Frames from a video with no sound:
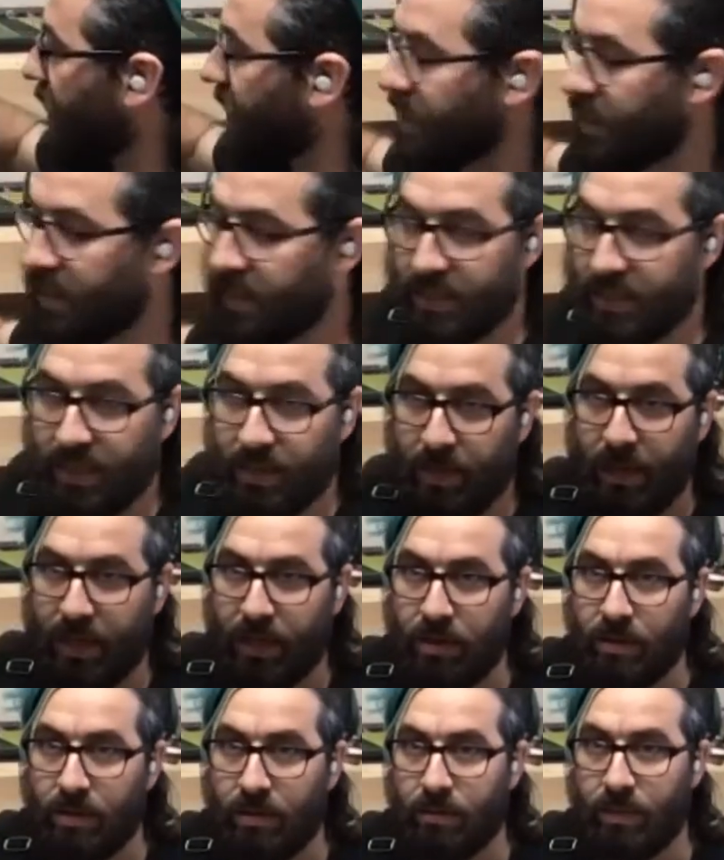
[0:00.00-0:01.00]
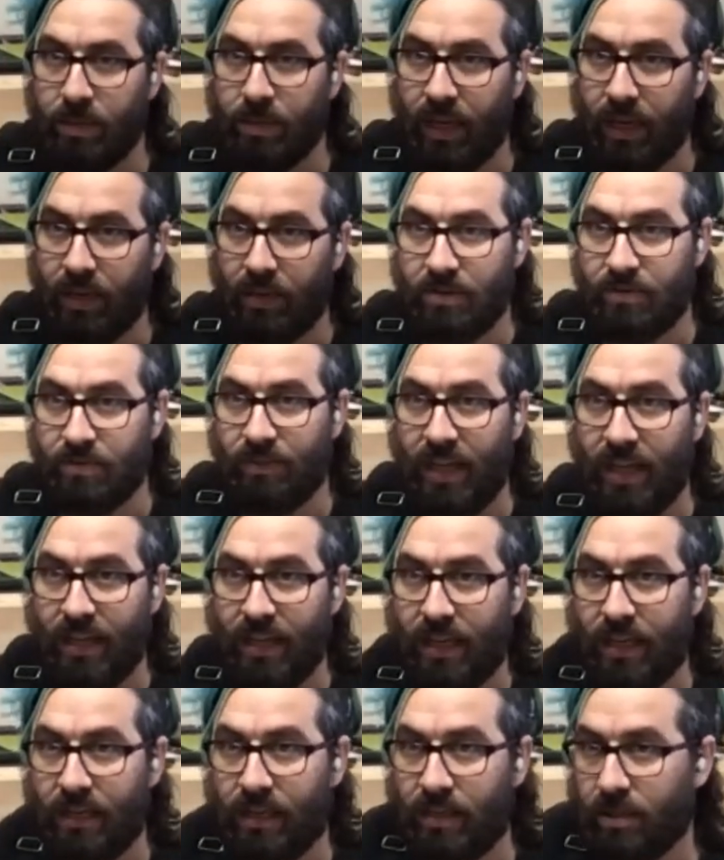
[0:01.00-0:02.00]
I got this thing back home and I was
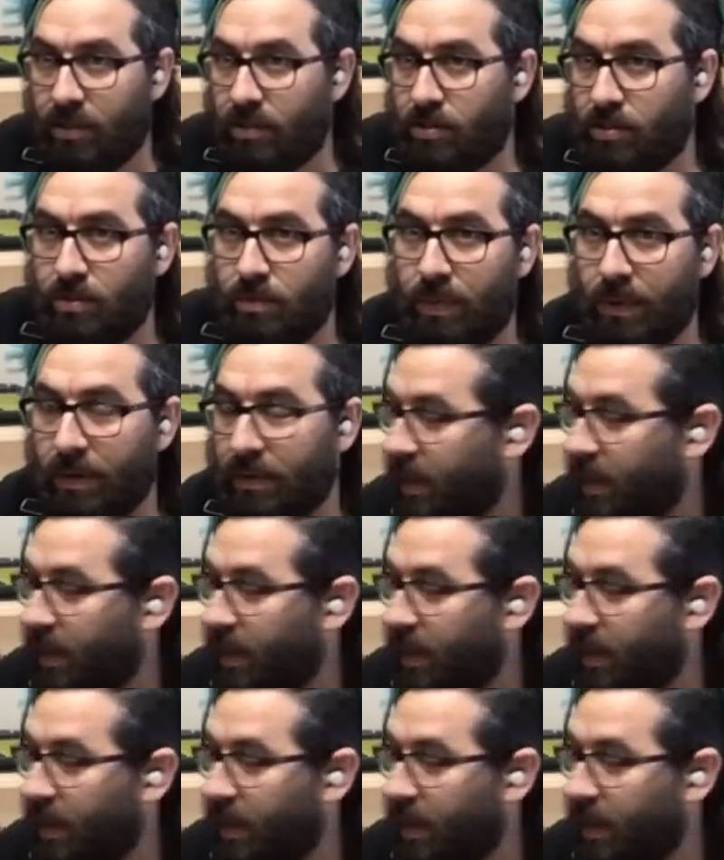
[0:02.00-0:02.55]
flattening the tube,